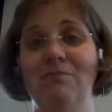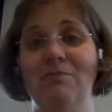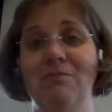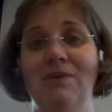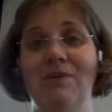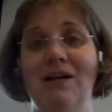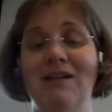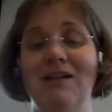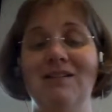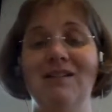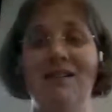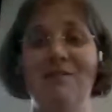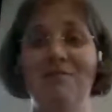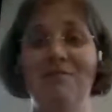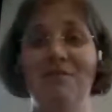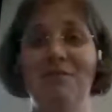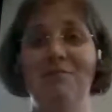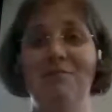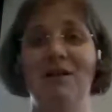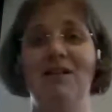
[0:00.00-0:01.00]
but
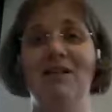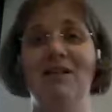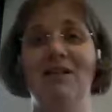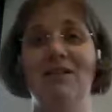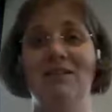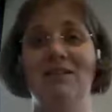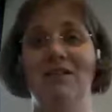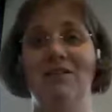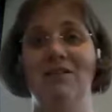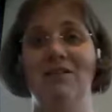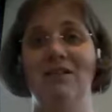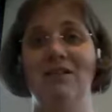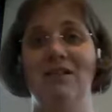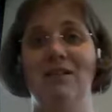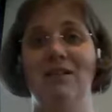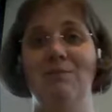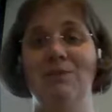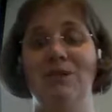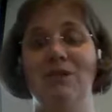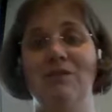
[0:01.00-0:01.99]
everybody is on the
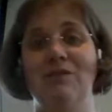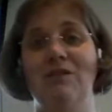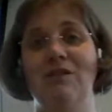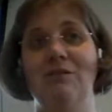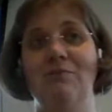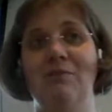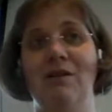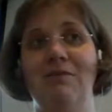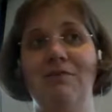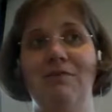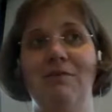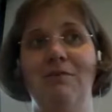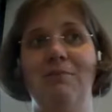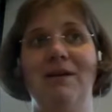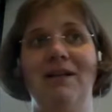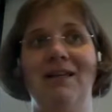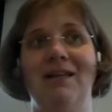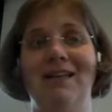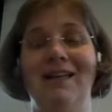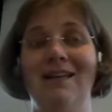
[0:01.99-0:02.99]
same system.
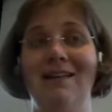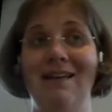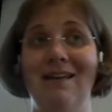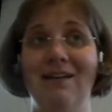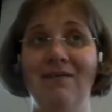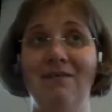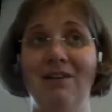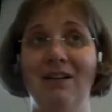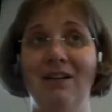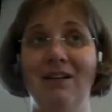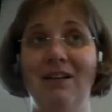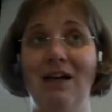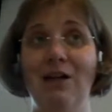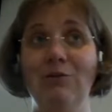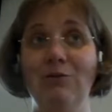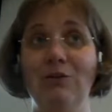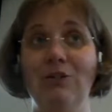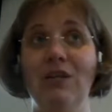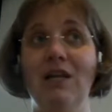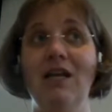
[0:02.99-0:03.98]
Everybody can have an
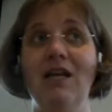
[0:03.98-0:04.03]
account.